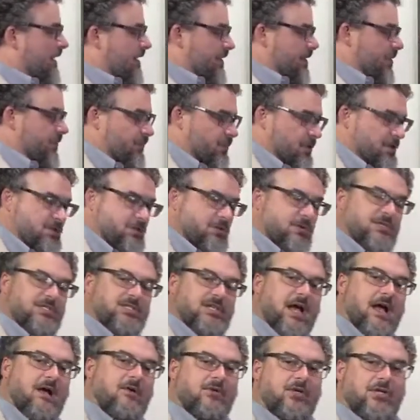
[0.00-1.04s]
The printer is
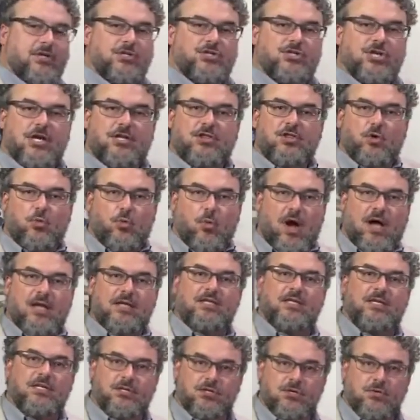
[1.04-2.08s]
now going to check the
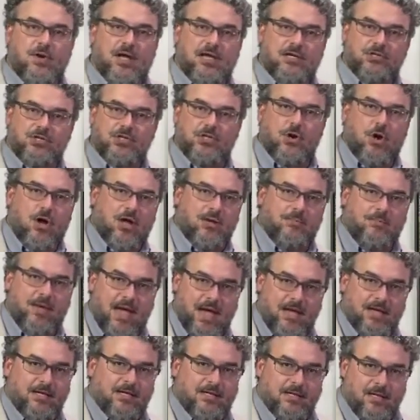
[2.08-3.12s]
winding direction
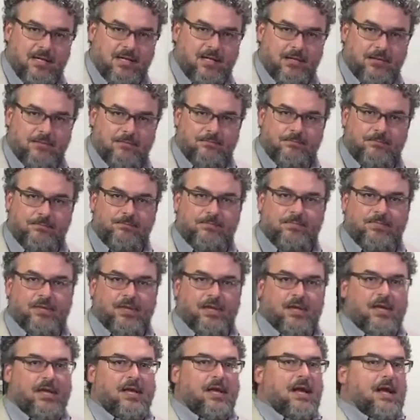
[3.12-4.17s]
automatically.
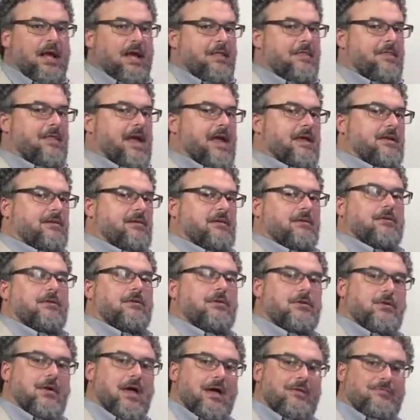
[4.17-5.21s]
And then
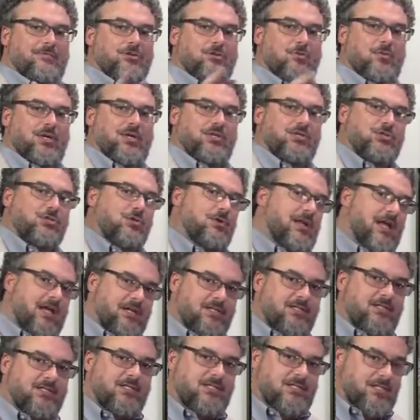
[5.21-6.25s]
you have to reach your
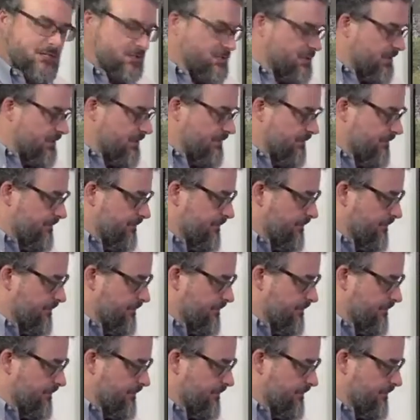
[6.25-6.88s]
next decision.